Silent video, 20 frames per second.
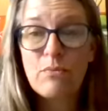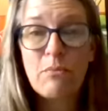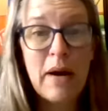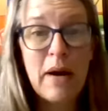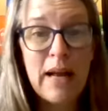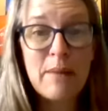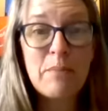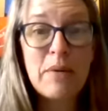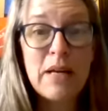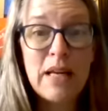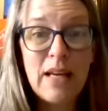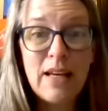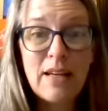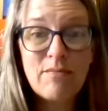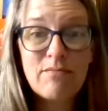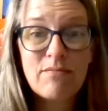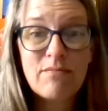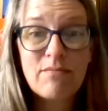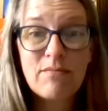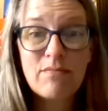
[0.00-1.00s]
might be,
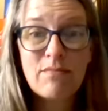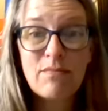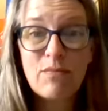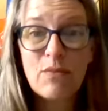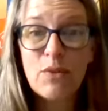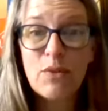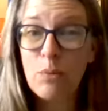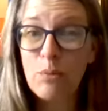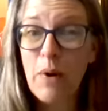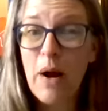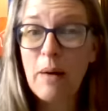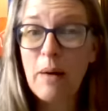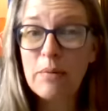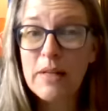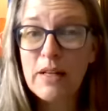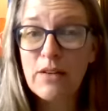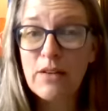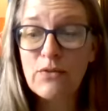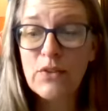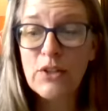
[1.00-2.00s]
you're
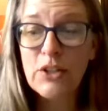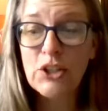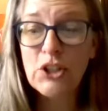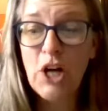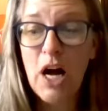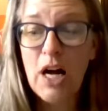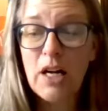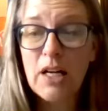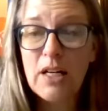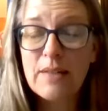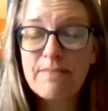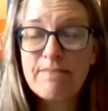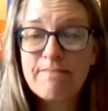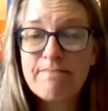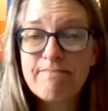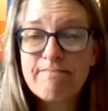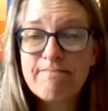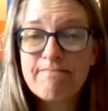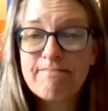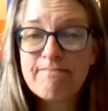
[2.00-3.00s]
probably in for a shock.
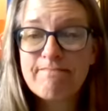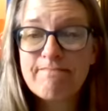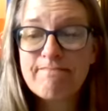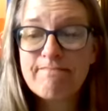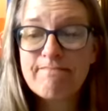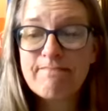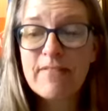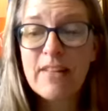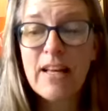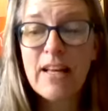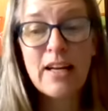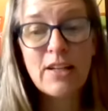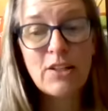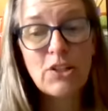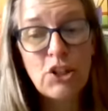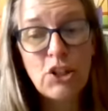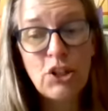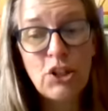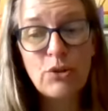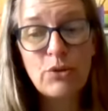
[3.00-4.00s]

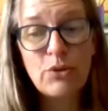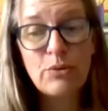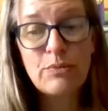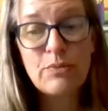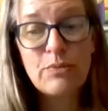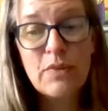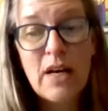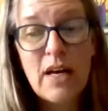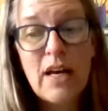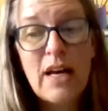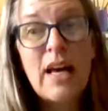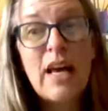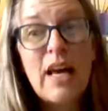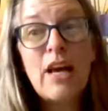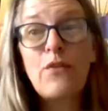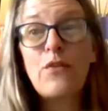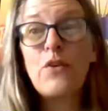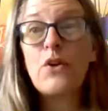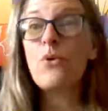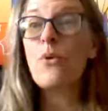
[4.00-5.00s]
And two,
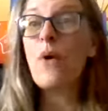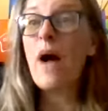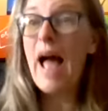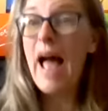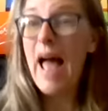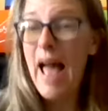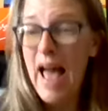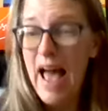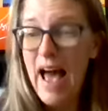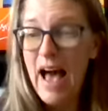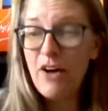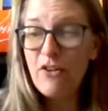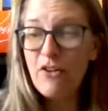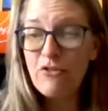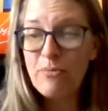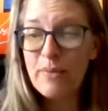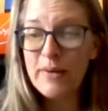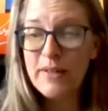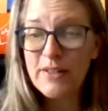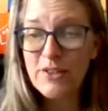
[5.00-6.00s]
if you
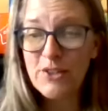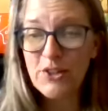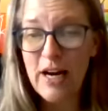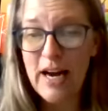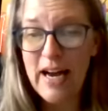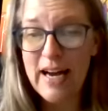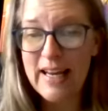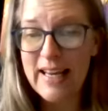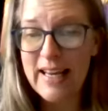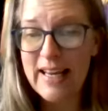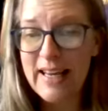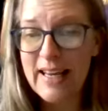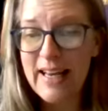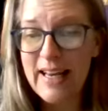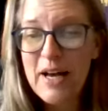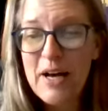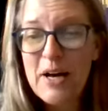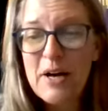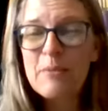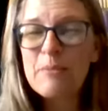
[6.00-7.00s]
have been tracking,
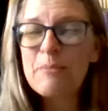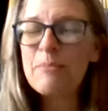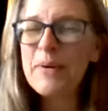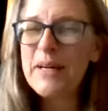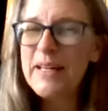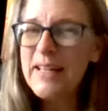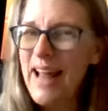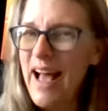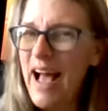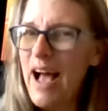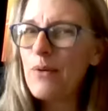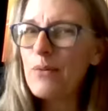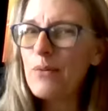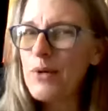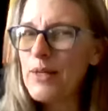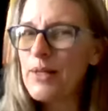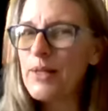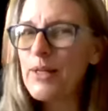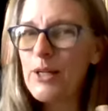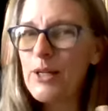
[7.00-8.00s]
but not
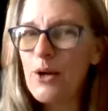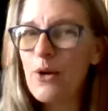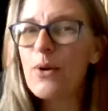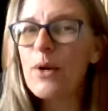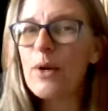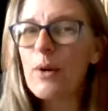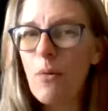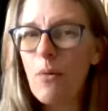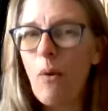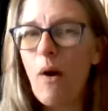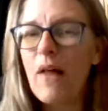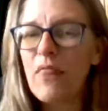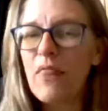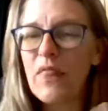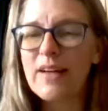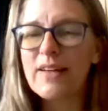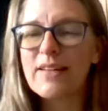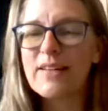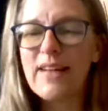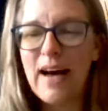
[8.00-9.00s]
really knowing what
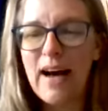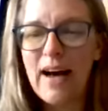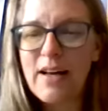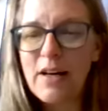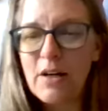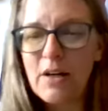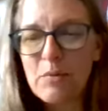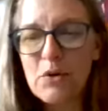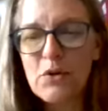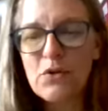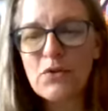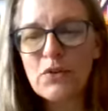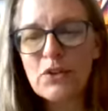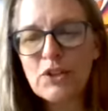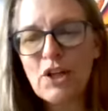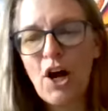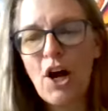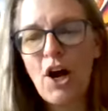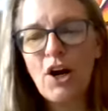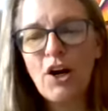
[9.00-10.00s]
the dial
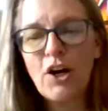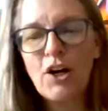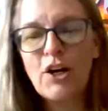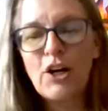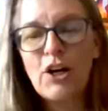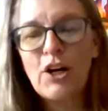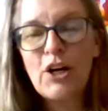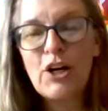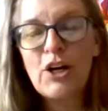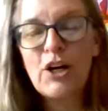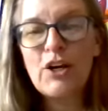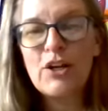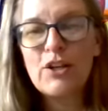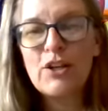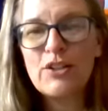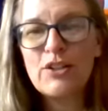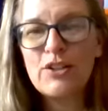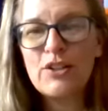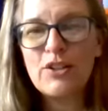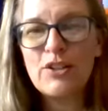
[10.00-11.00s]
movers are,
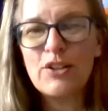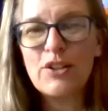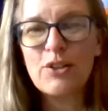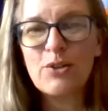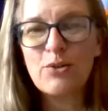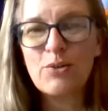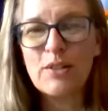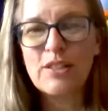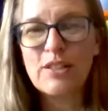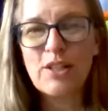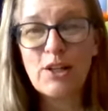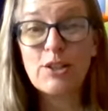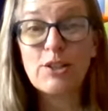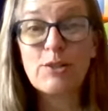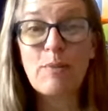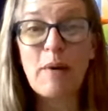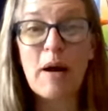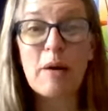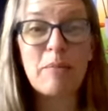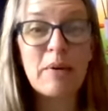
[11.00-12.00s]
your
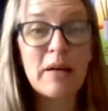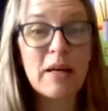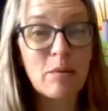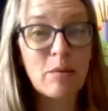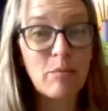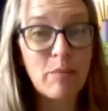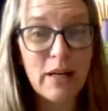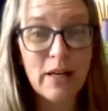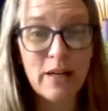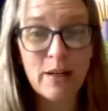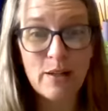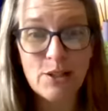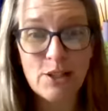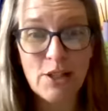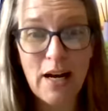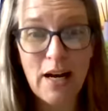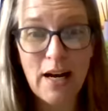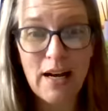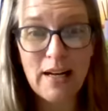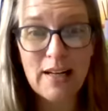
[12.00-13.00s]
results might be a bigger
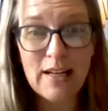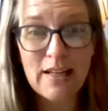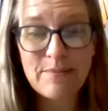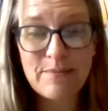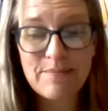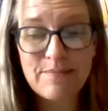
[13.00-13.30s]
shock.